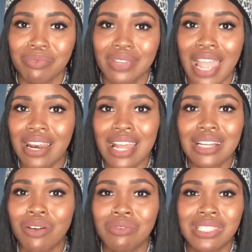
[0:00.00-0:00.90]
And I ain't
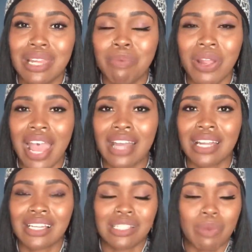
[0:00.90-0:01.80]
going to sit up here and act
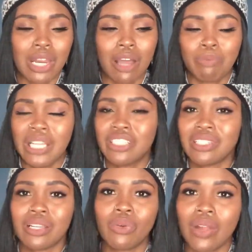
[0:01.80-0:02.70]
like it's been all peaches
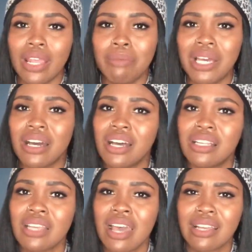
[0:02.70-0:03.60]
and cream
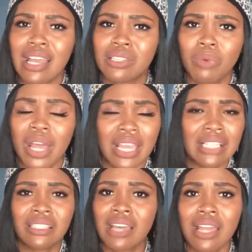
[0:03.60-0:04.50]
because guess what?
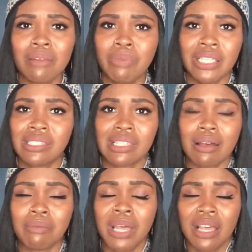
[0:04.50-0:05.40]
It's going to be
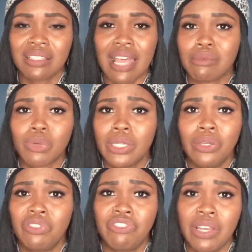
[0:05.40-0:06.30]
some times where
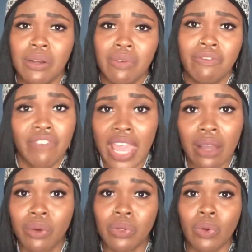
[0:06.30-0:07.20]
you feel
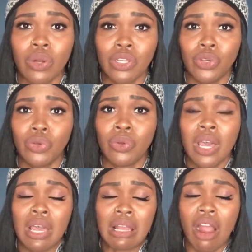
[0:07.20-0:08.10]
failed or you
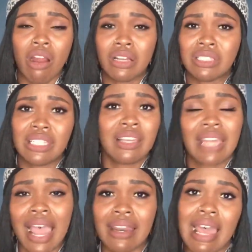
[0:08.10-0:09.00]
aren't seeing
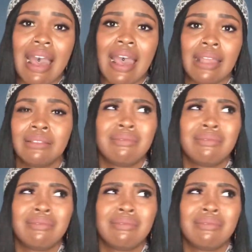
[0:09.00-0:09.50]
eye to eye.